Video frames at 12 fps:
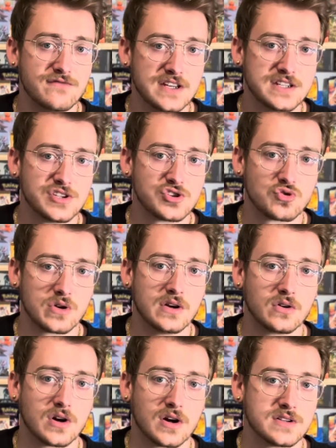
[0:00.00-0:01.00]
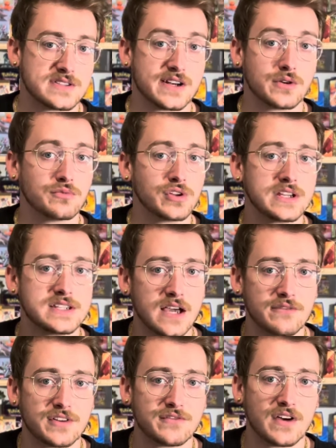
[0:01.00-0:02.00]
vintage grail cards that are really
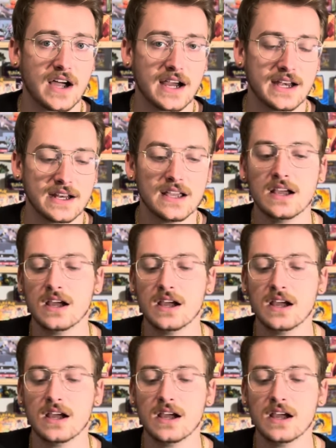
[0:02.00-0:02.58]
tough to find,